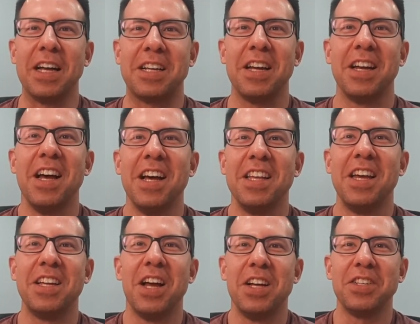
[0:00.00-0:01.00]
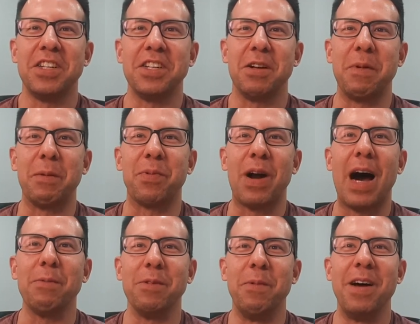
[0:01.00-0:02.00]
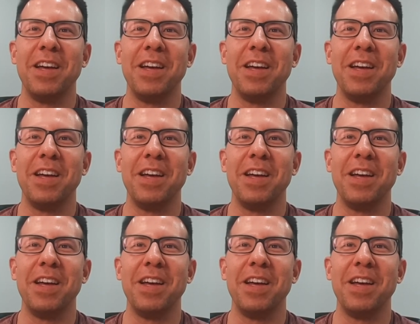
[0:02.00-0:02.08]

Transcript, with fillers: like she's gonna be a problem